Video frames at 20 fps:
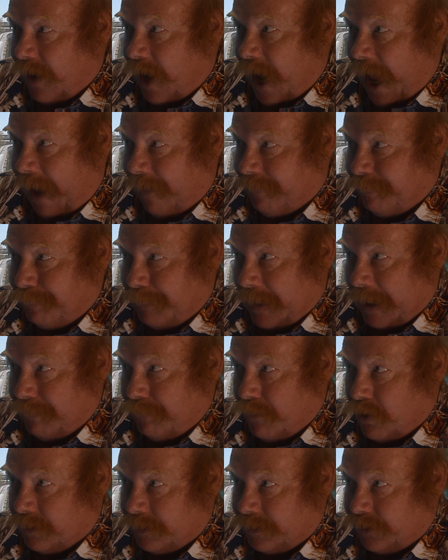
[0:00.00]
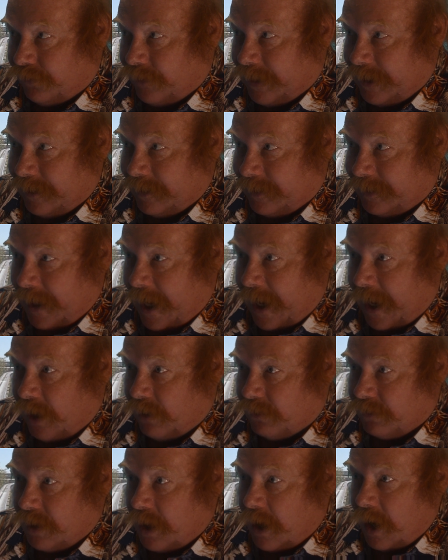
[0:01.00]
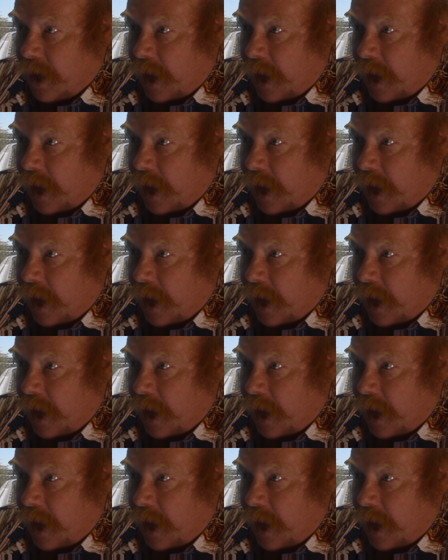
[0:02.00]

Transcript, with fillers: I haven't been monitoring the sound.